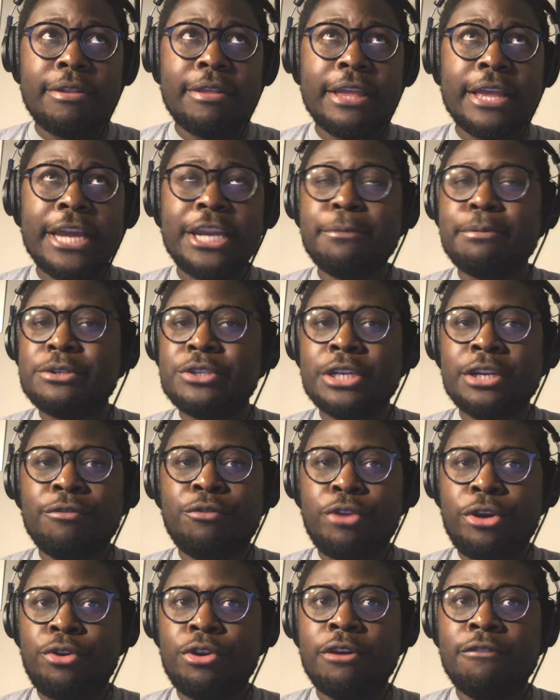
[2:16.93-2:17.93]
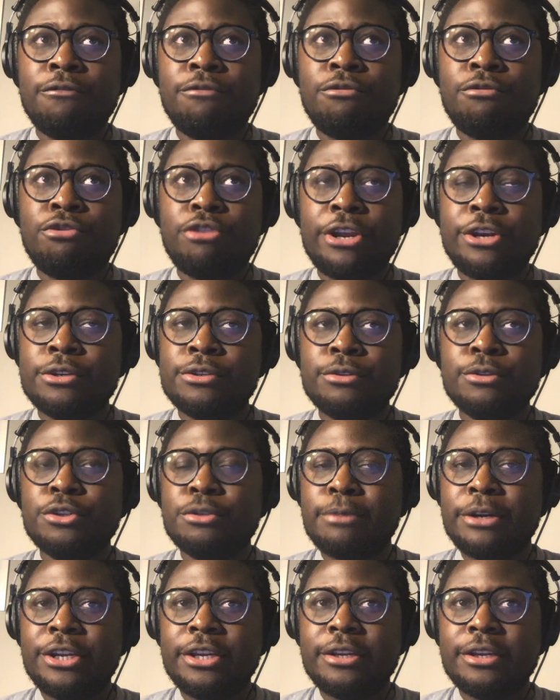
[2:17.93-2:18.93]
80% of, tra of traders lose
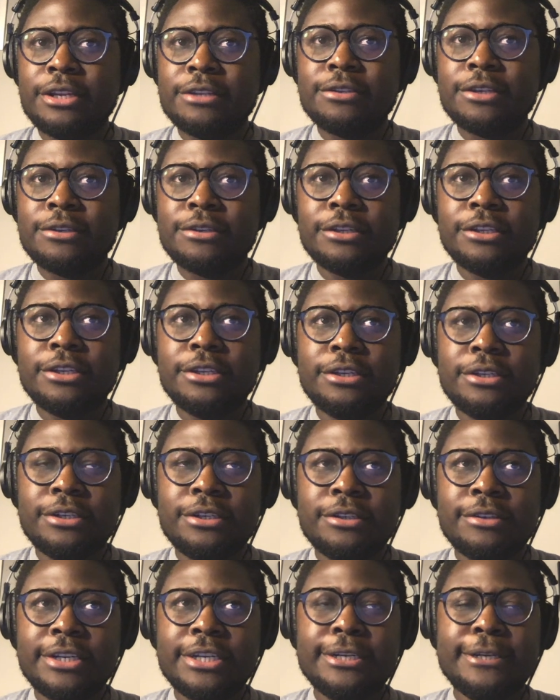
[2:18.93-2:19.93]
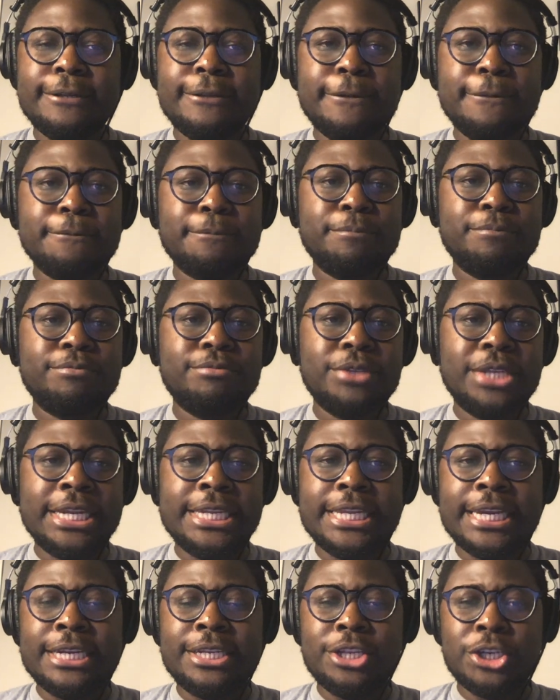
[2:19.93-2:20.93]
money, essentially, right? And
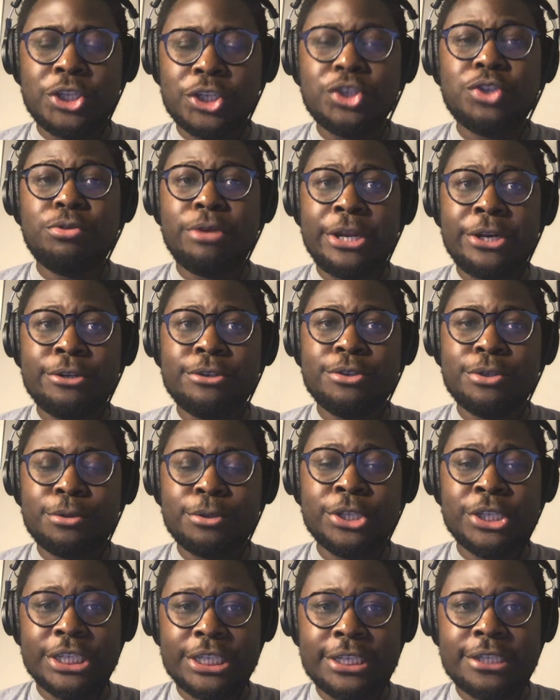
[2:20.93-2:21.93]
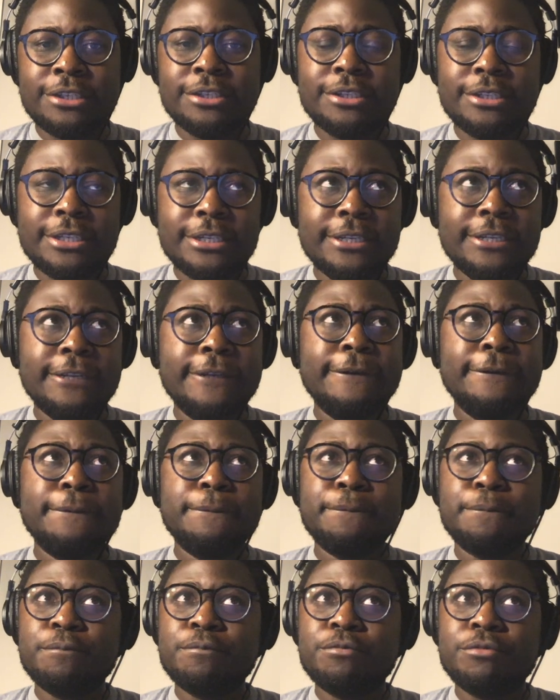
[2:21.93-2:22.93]
then the good traders who are good,
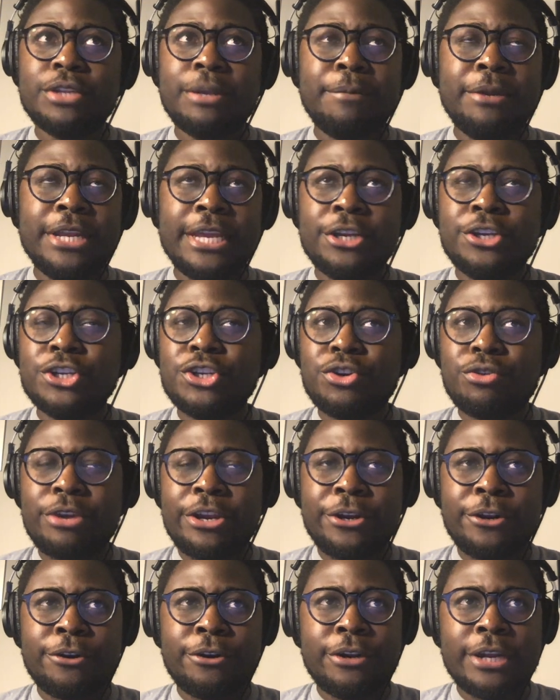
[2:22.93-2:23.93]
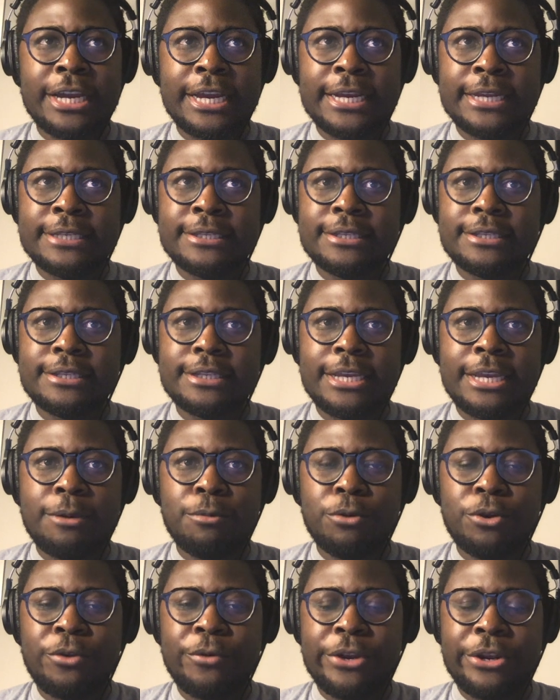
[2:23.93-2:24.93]
I mean, a good trader has a
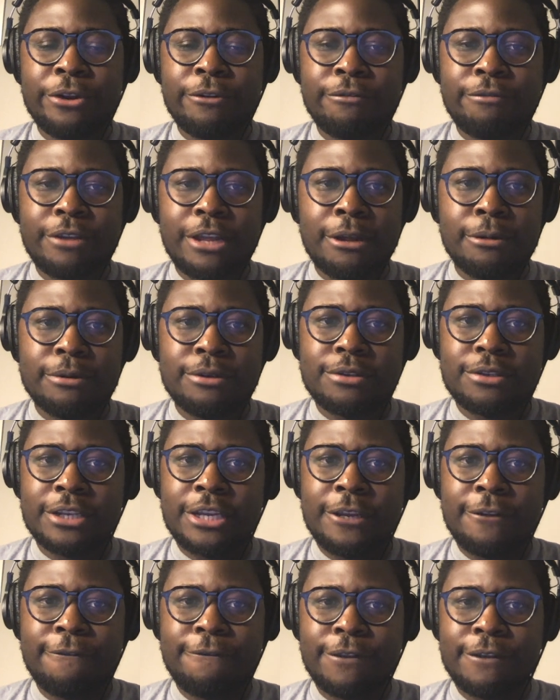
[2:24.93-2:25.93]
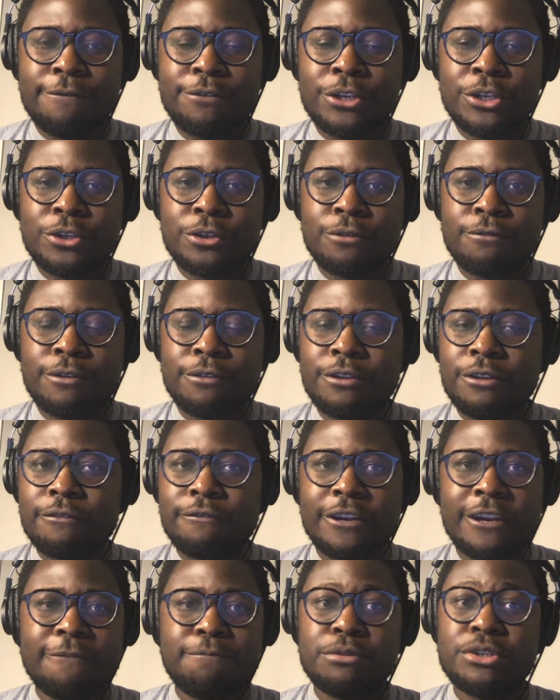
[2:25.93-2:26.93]
win rate of, I would say, 50 to
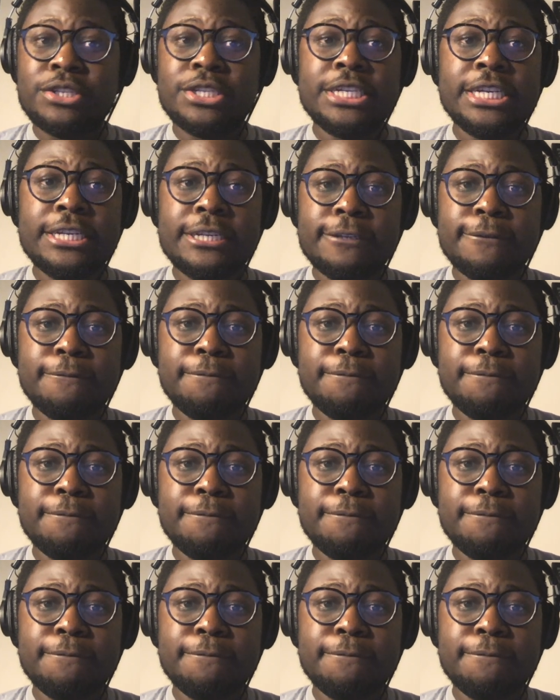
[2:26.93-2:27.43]
55%